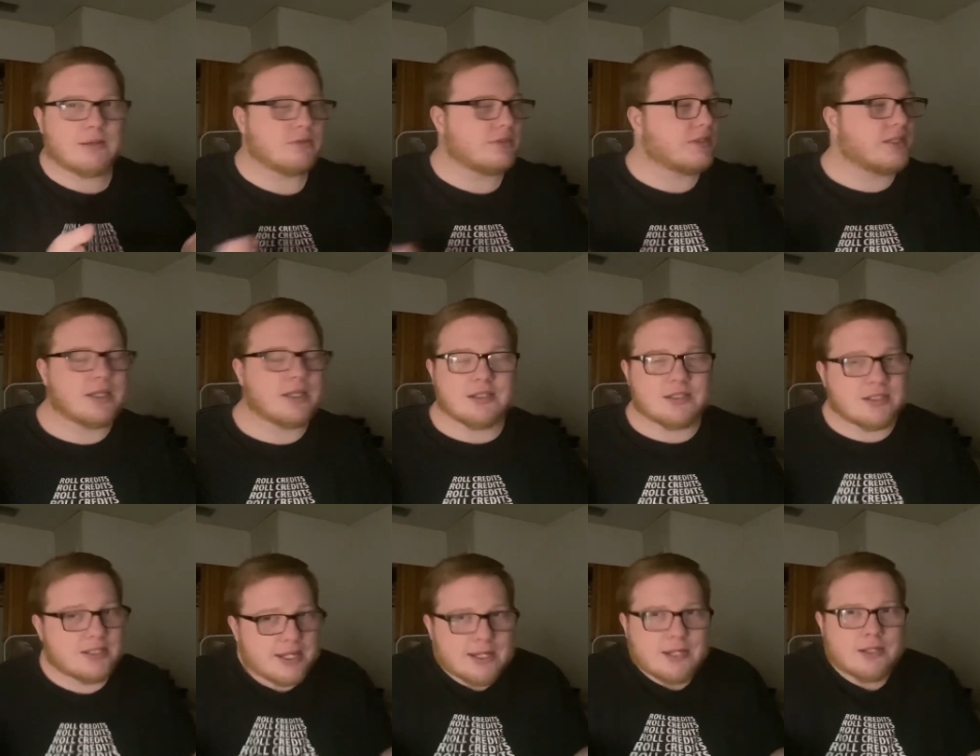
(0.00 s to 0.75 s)

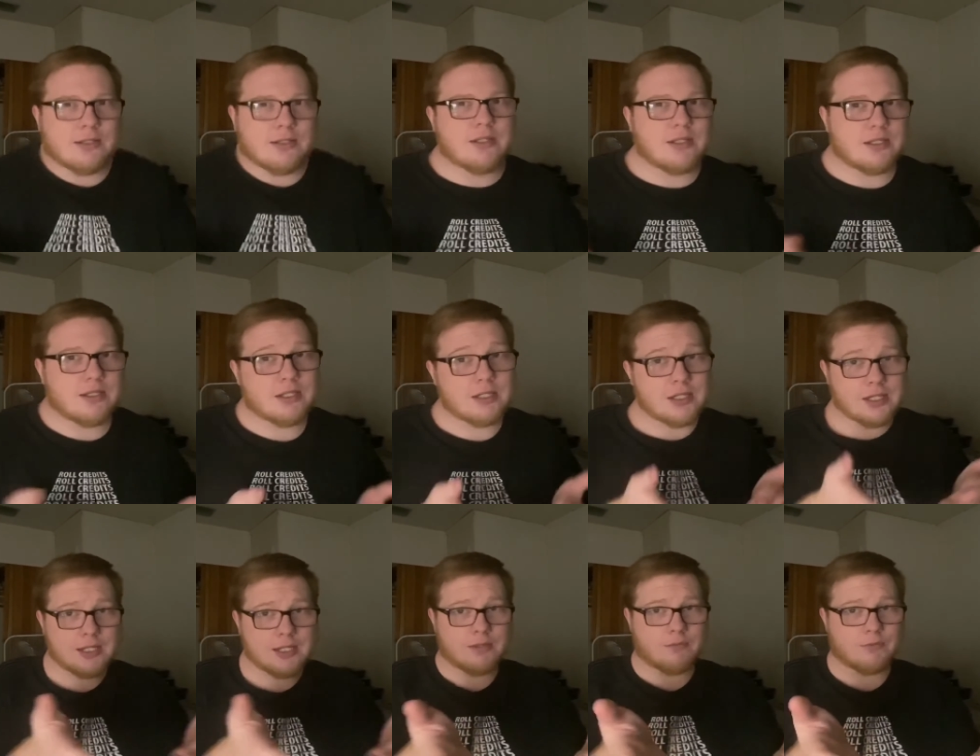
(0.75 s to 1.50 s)
you
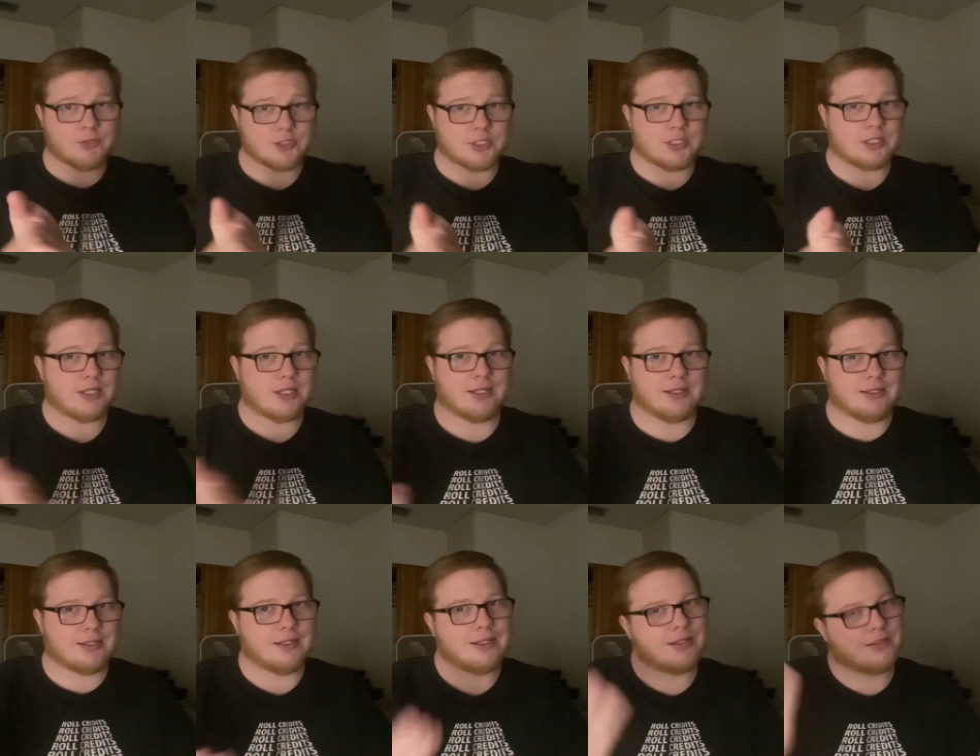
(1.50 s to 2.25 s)
get what you
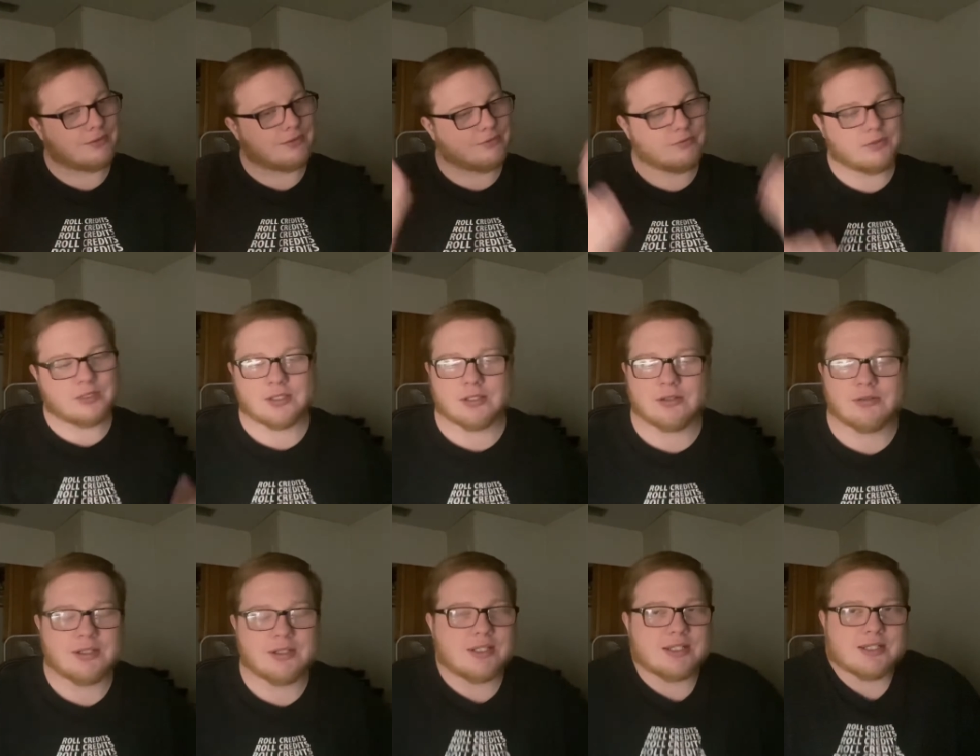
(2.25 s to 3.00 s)
get, and you know
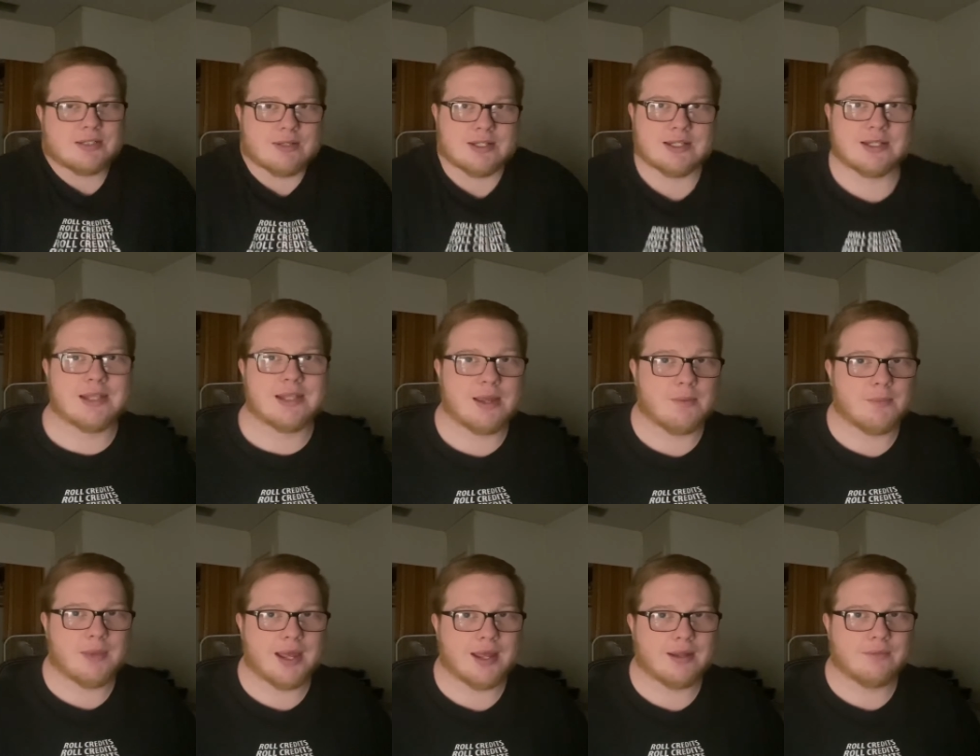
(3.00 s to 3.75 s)
what? This wasn't
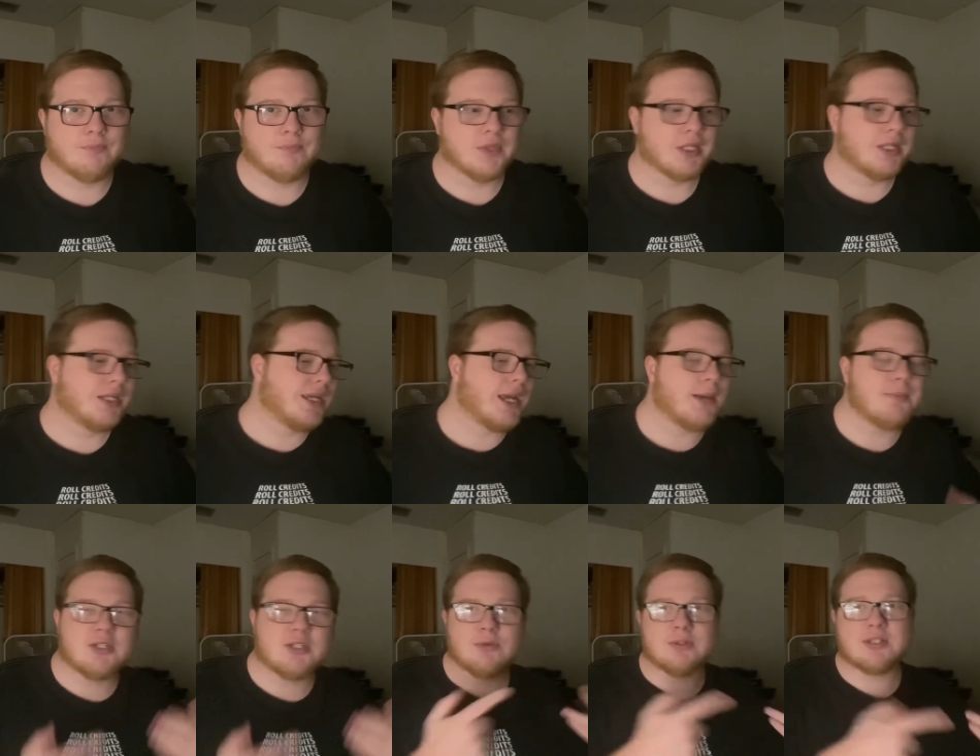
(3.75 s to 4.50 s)
that bad.
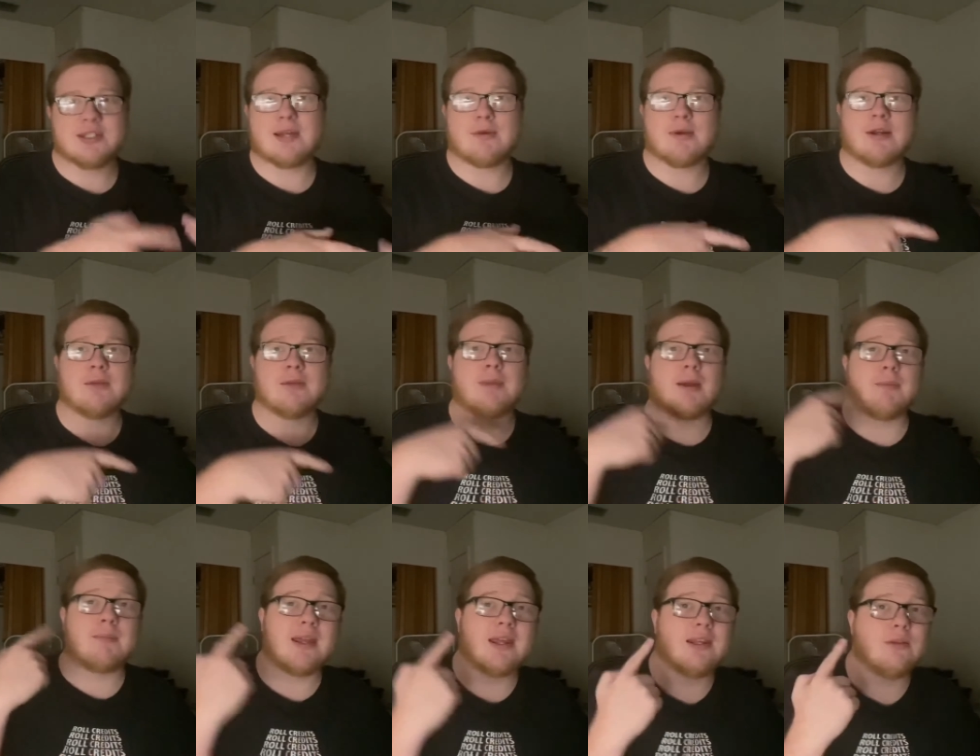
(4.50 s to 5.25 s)
Episode was directed by
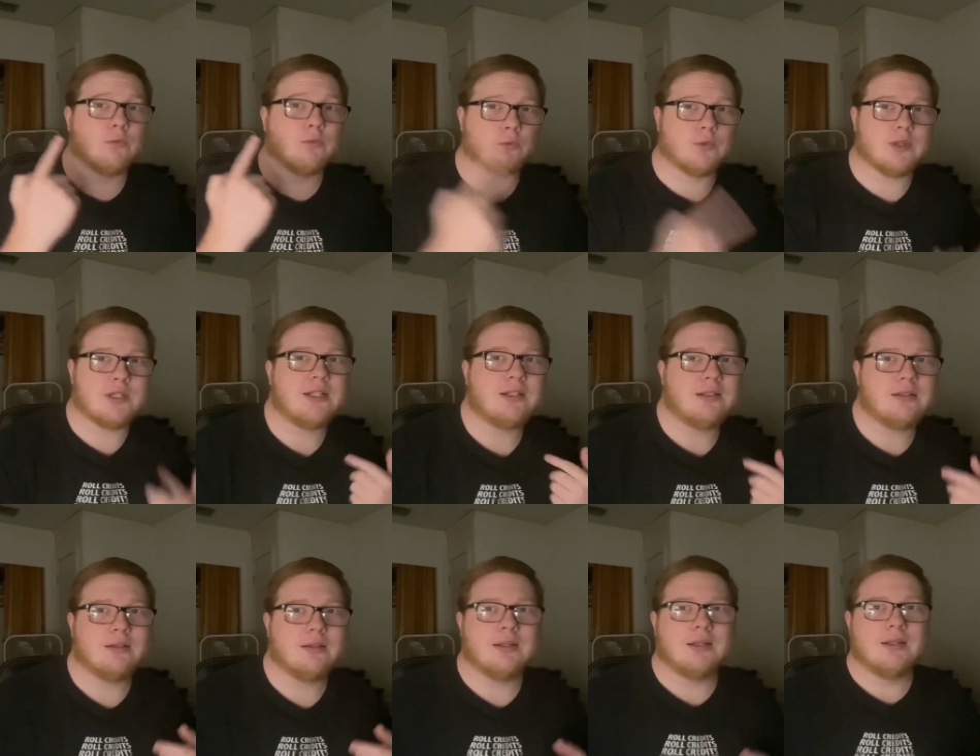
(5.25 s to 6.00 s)
Peyton
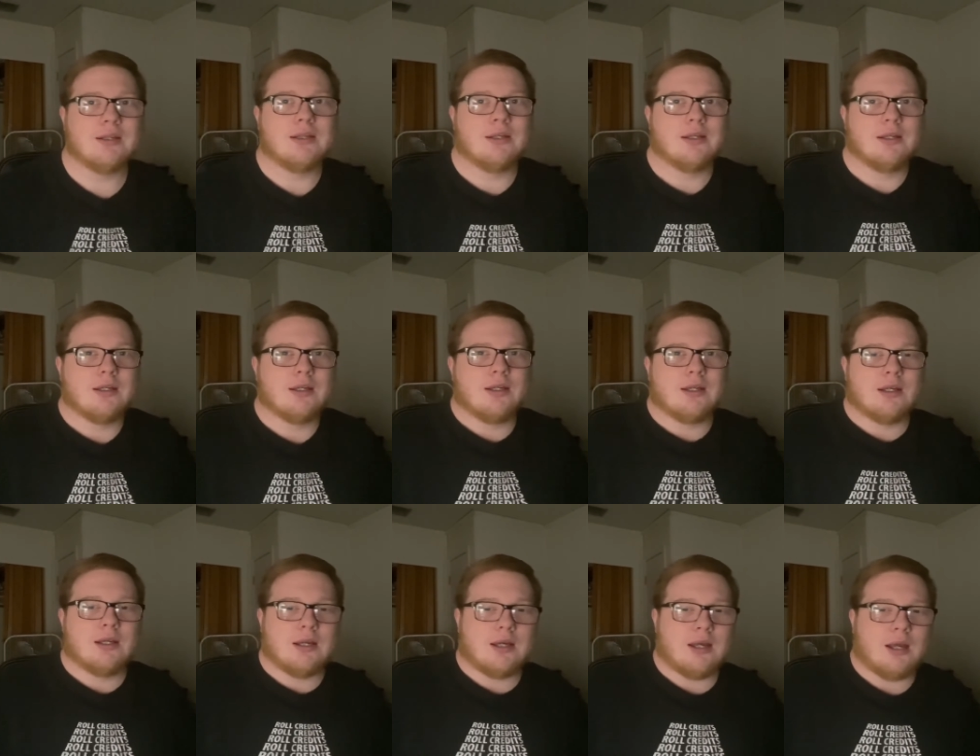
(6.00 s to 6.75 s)
Reed.
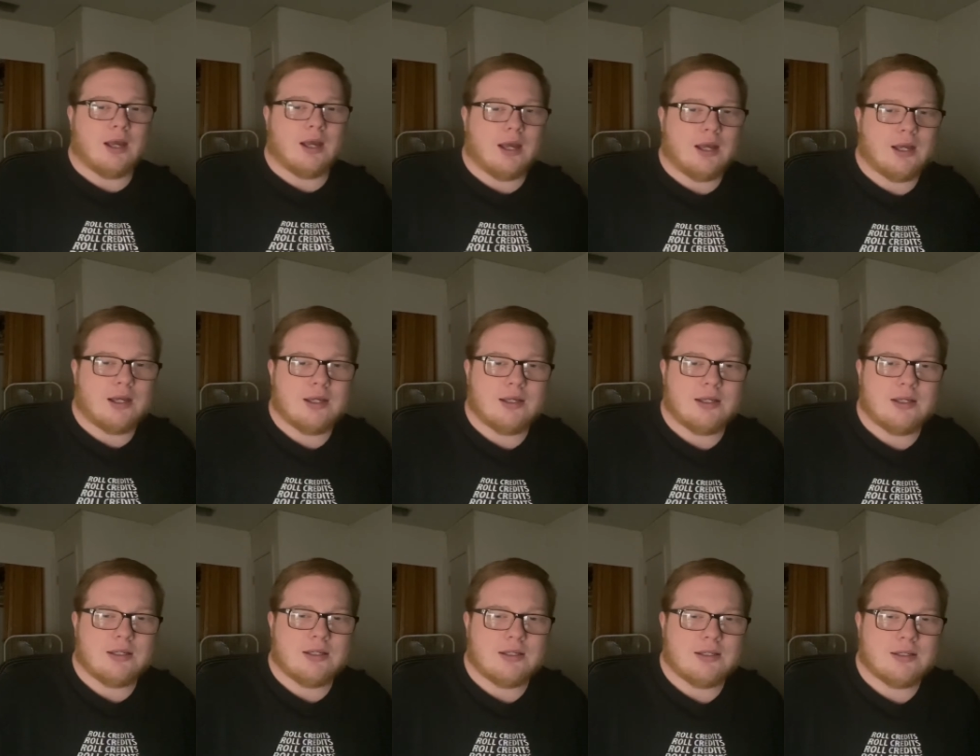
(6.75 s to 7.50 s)

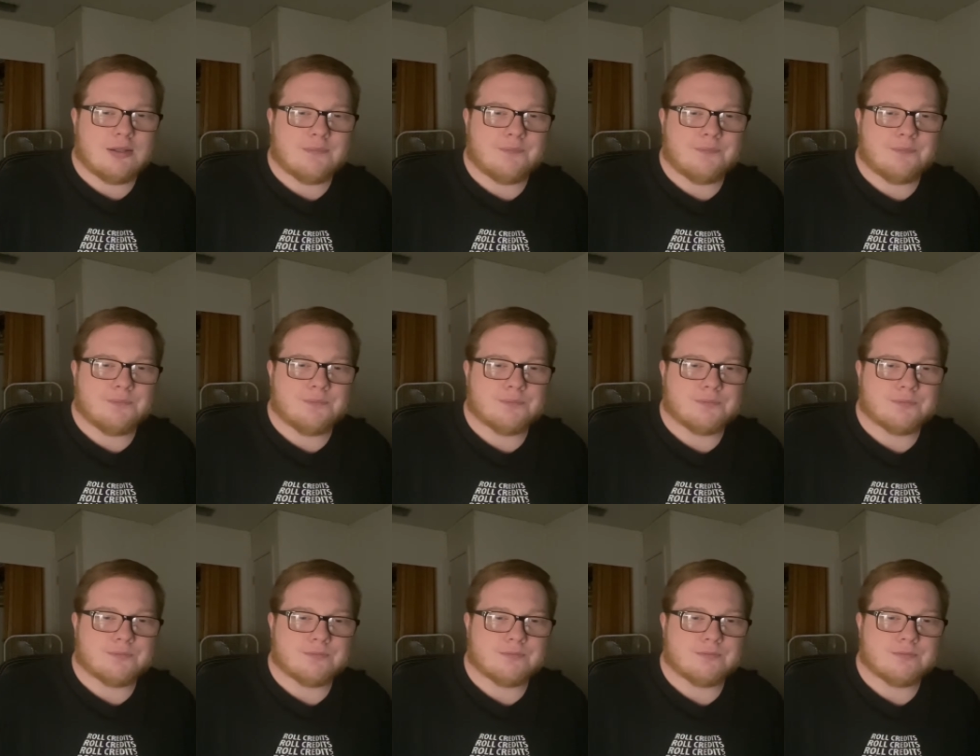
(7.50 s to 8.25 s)
I
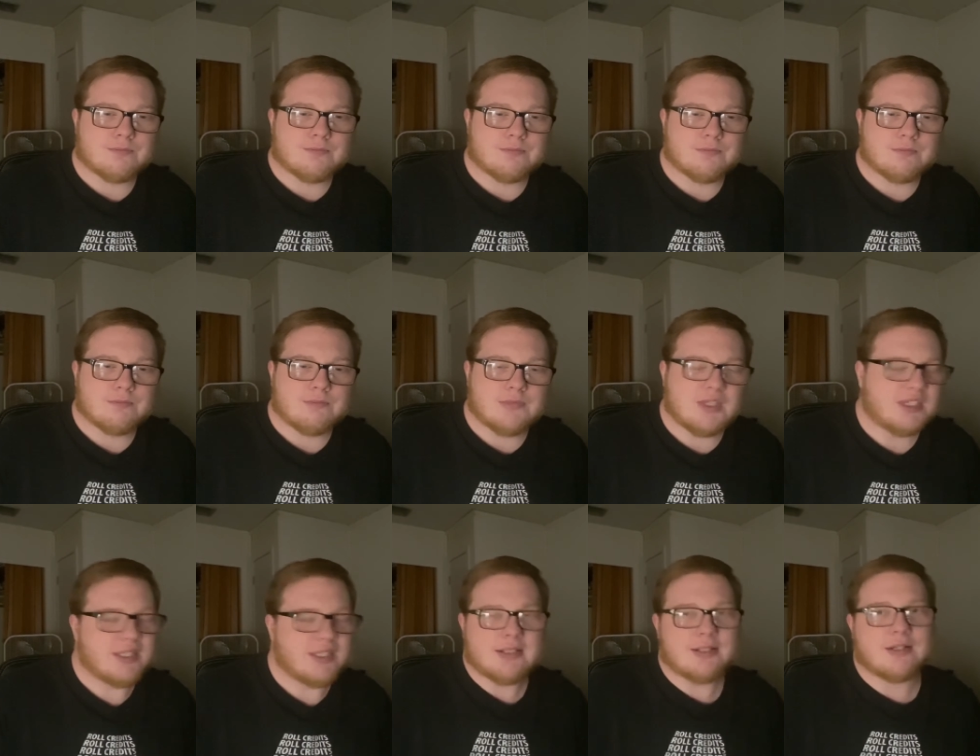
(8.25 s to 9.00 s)

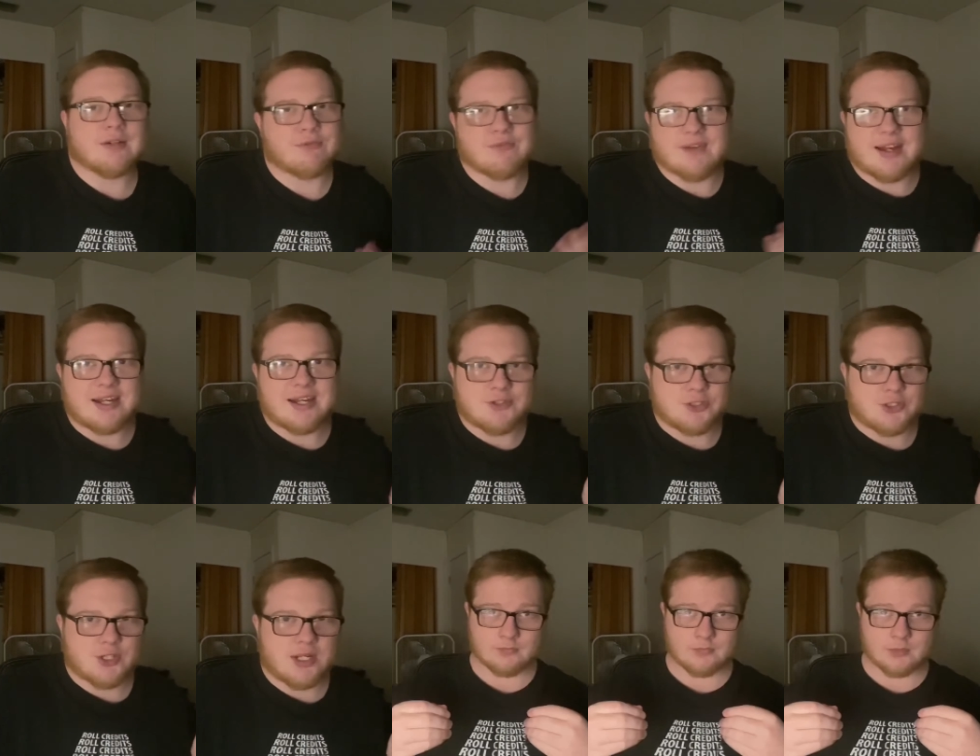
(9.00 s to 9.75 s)
think they did a fine job.